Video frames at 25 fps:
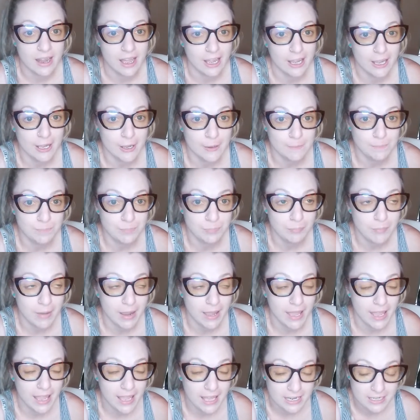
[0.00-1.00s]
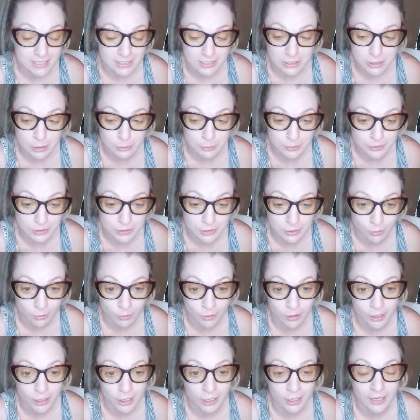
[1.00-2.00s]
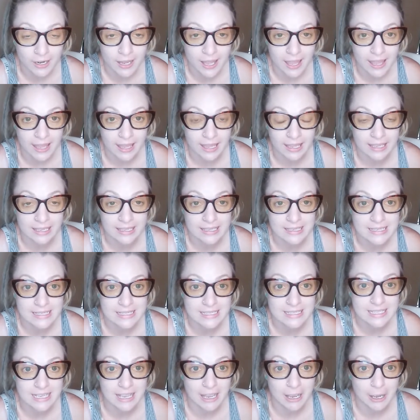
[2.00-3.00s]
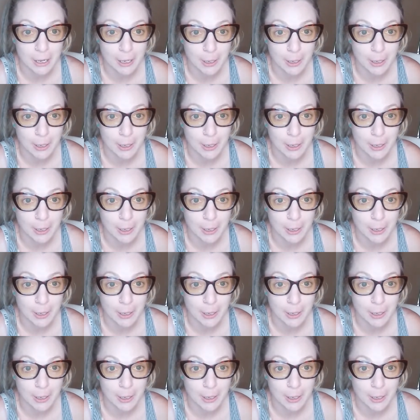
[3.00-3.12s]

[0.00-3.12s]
My head is super sore, and